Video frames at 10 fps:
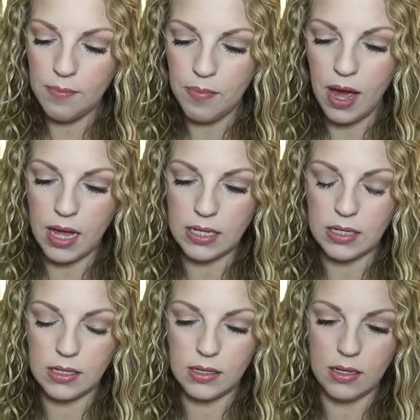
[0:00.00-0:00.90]

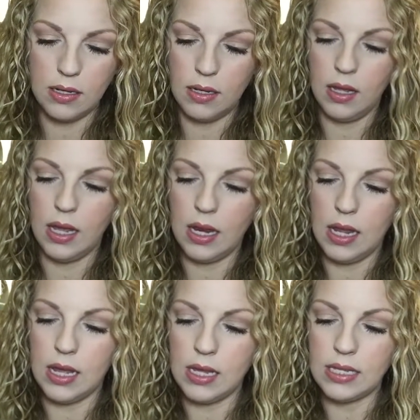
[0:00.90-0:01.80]
But it
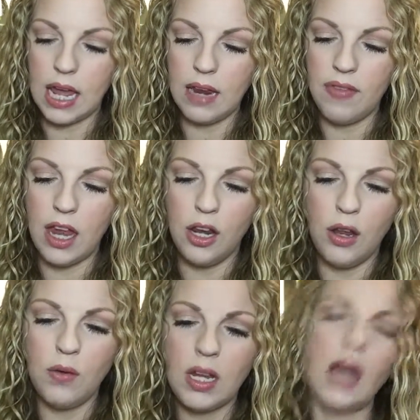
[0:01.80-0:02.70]
is kind of that
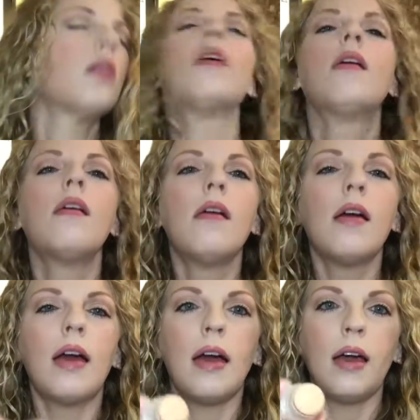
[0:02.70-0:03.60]
nude color,
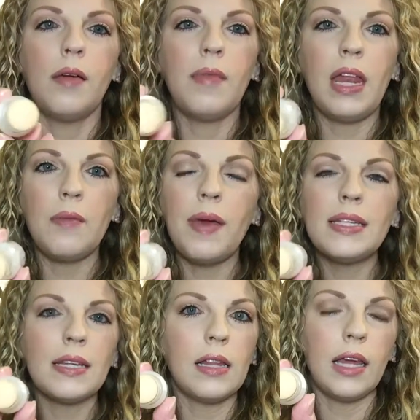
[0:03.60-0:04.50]
and it
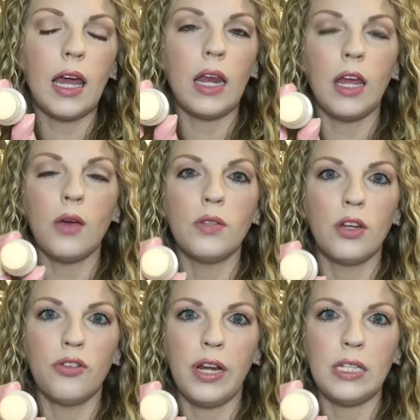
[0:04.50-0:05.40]
basically kind of goes
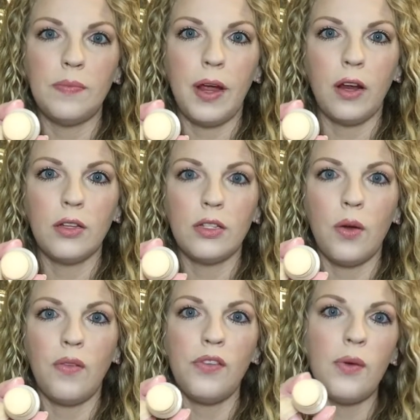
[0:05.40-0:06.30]
on transparent.
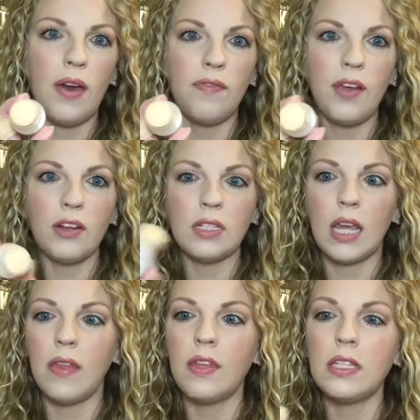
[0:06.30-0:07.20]
So if you have fair
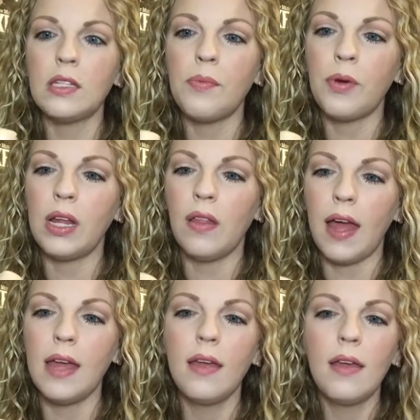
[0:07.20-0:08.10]
skin, this is a pretty
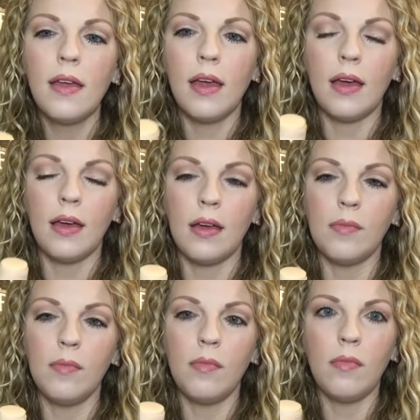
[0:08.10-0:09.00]
light,
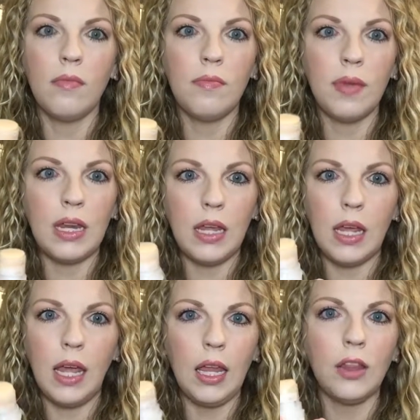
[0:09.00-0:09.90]
but
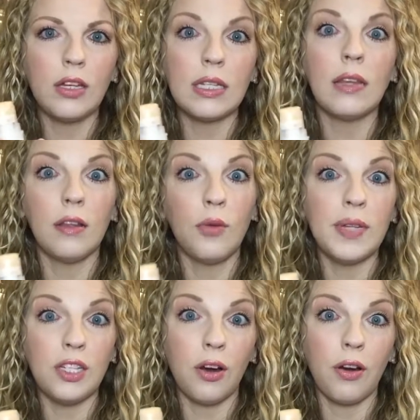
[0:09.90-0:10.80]
it looks a little
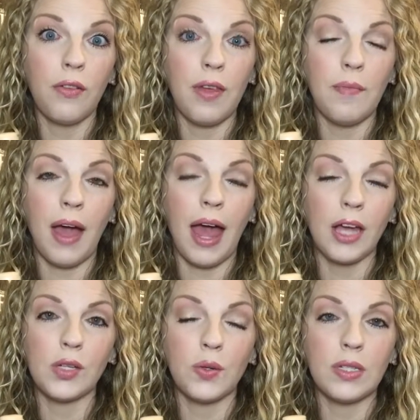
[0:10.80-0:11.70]
bit darker than my
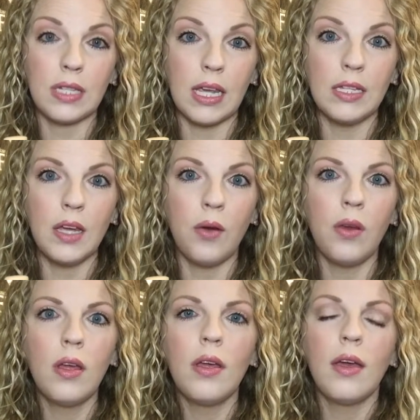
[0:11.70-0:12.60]
actual skin
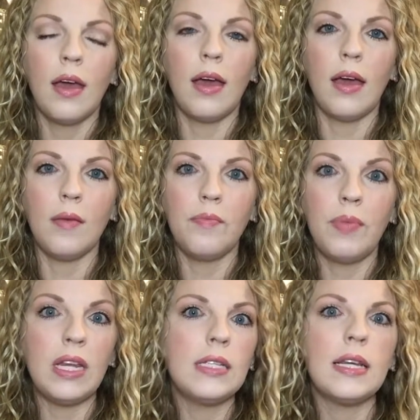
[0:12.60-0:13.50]
tone,
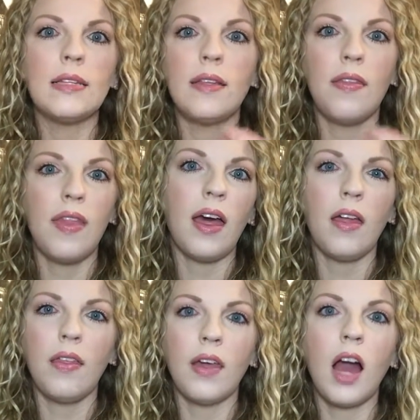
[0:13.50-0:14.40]
but it doesn't,
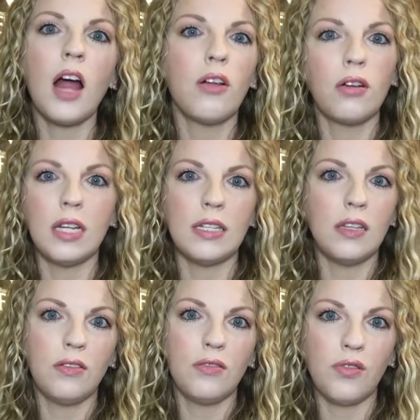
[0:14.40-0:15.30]
the color
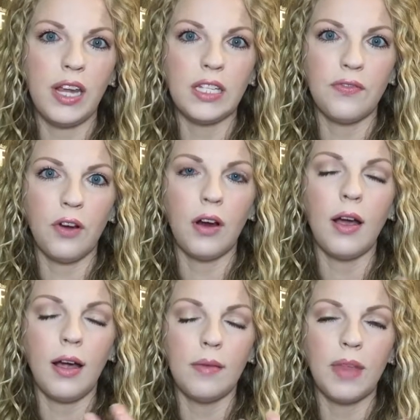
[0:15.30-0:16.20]
doesn't transfer.
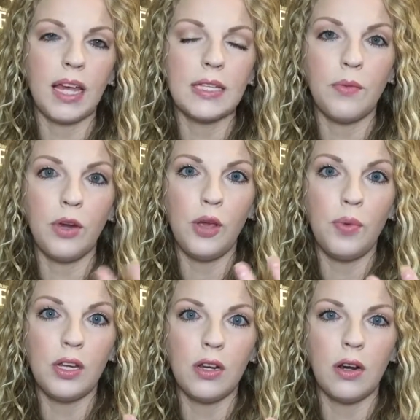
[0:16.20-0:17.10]
Like I said, when you
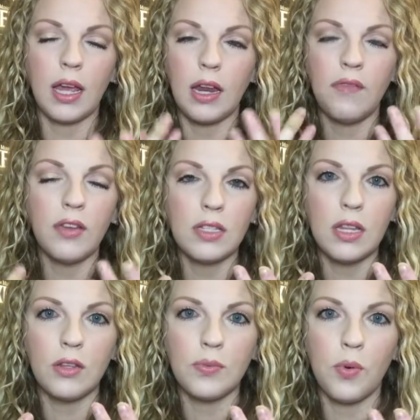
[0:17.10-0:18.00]
put it on, it kind of fills
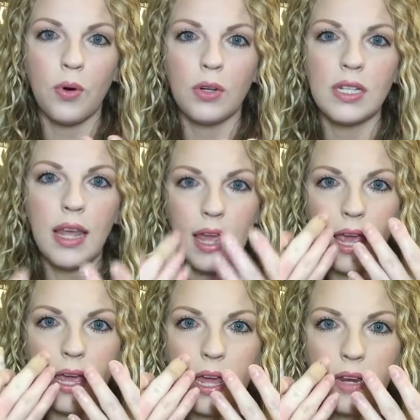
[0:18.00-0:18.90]
in those pores
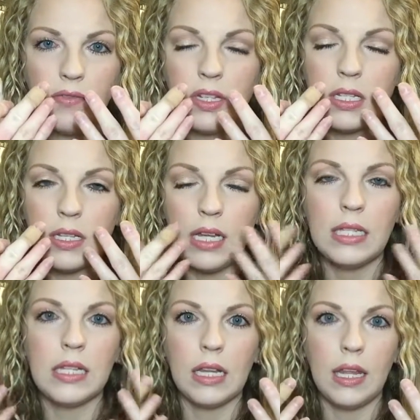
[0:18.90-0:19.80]
and kind of just
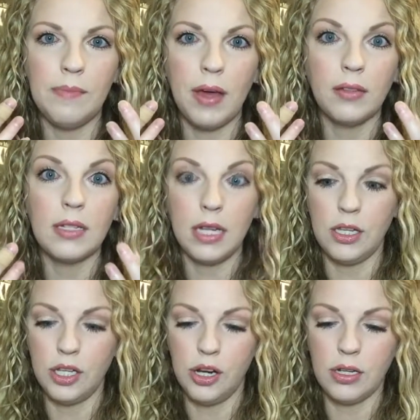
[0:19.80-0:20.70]
instantly melts
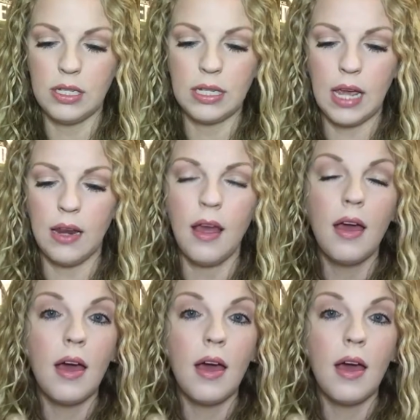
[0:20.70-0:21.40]
into your skin.